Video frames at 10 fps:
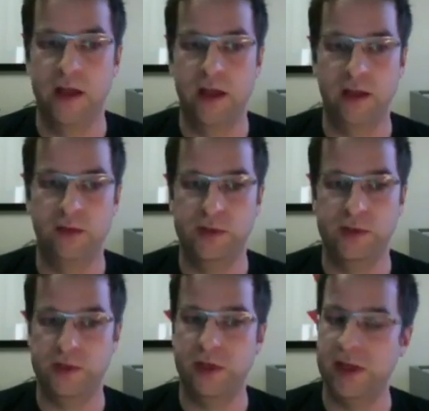
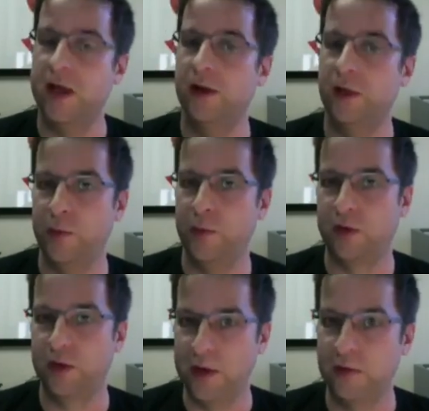he had a lot more
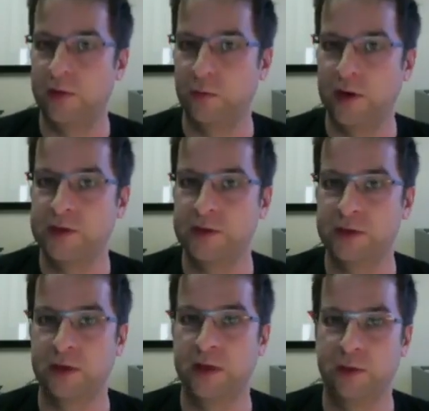clout in
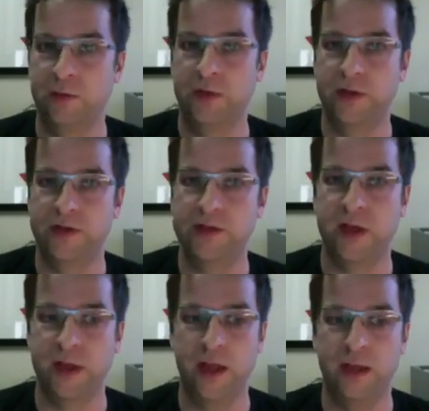Washington and with the
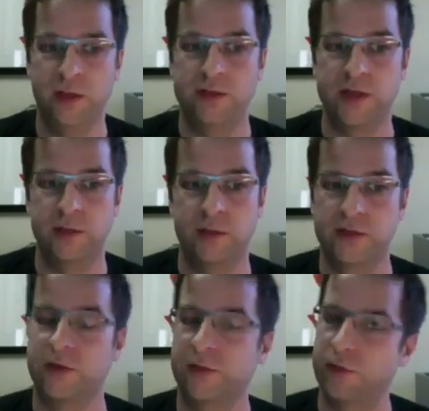CIA. He was able
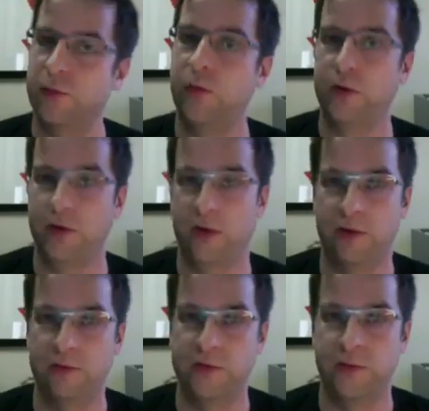to sort of thwart a
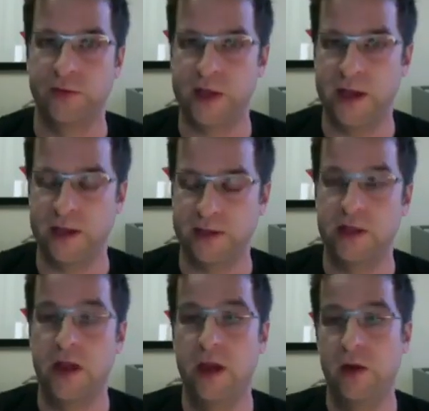lot of drone attacks.
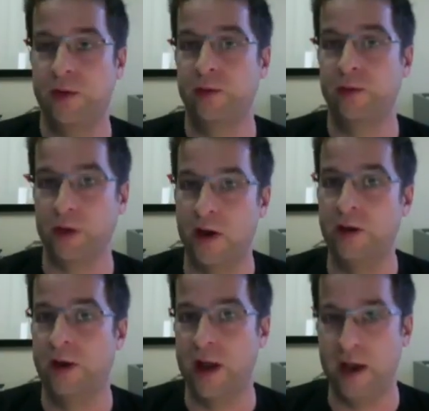With him
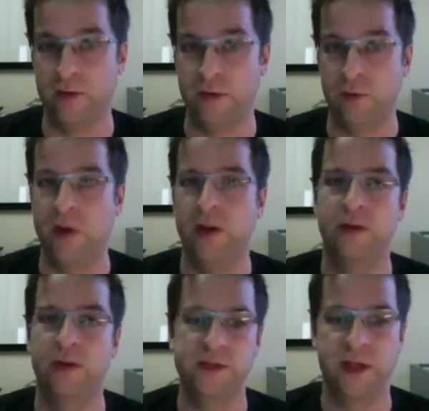gone and out of the way,
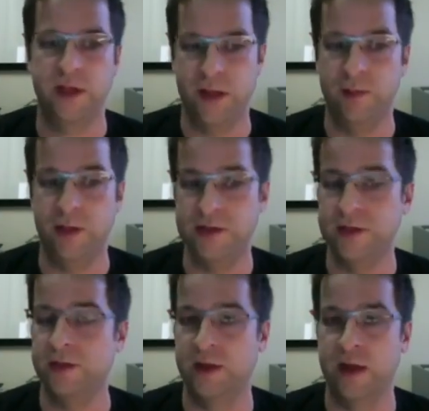the CIA
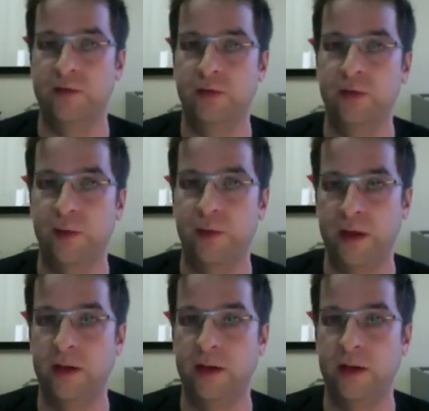basically had free reign.